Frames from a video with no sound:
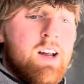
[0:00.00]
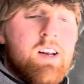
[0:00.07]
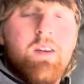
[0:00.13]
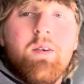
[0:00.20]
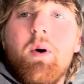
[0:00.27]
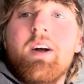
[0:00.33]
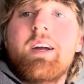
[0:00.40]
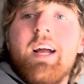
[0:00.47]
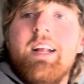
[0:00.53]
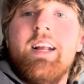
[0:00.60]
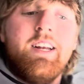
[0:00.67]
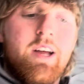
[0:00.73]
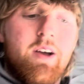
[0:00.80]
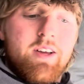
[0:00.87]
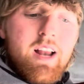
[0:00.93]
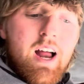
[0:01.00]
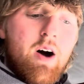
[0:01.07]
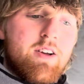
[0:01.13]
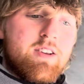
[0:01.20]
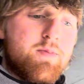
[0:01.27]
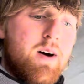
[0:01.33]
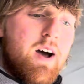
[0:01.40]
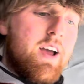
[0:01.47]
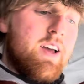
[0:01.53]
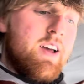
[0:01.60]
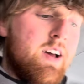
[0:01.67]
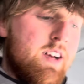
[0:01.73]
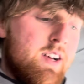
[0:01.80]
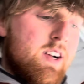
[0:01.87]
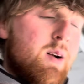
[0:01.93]
what can you do? You know, it's my
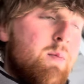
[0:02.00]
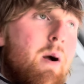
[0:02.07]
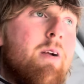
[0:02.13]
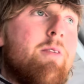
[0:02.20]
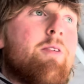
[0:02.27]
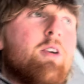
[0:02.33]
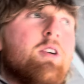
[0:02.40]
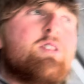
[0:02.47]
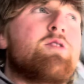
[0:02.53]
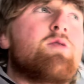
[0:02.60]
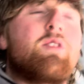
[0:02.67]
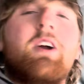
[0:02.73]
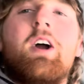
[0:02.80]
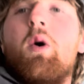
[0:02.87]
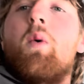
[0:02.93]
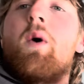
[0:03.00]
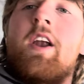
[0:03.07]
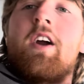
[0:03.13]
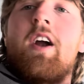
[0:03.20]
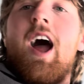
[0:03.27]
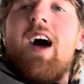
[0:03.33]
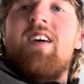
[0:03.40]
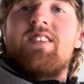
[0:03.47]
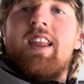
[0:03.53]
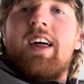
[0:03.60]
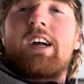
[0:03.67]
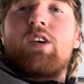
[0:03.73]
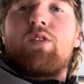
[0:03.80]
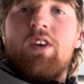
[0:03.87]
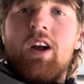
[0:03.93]
first real winter having
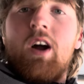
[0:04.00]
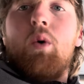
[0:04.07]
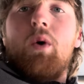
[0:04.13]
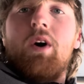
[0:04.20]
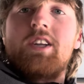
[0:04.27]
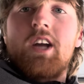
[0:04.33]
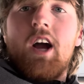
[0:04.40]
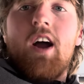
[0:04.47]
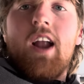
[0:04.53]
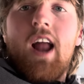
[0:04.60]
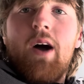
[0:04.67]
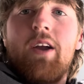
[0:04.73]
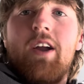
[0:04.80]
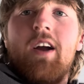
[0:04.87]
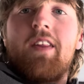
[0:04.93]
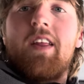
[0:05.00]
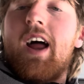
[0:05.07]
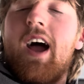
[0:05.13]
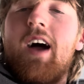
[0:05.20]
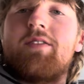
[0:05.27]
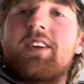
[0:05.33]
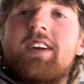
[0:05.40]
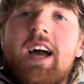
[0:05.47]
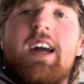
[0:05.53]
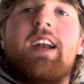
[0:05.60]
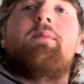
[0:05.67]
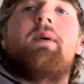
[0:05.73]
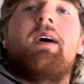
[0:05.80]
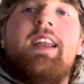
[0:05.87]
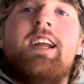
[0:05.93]
like a real wood yard out here that I have to kind of
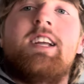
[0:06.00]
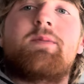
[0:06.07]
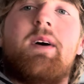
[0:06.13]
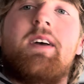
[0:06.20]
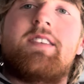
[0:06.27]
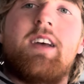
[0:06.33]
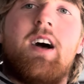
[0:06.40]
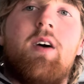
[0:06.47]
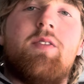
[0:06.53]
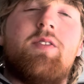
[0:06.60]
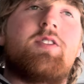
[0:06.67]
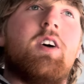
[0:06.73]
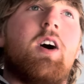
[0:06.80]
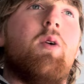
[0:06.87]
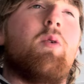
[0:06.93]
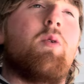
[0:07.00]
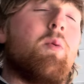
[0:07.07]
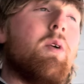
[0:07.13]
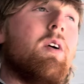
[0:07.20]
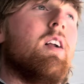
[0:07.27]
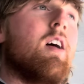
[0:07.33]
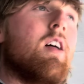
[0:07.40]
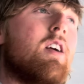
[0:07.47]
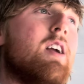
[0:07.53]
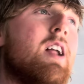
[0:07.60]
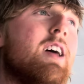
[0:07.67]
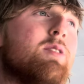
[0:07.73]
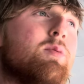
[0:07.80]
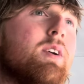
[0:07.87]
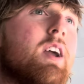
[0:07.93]
manage myself. So we're learning
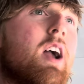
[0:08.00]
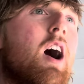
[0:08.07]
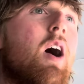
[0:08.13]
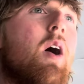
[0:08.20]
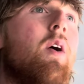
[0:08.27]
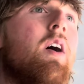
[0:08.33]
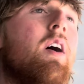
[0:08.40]
as we go.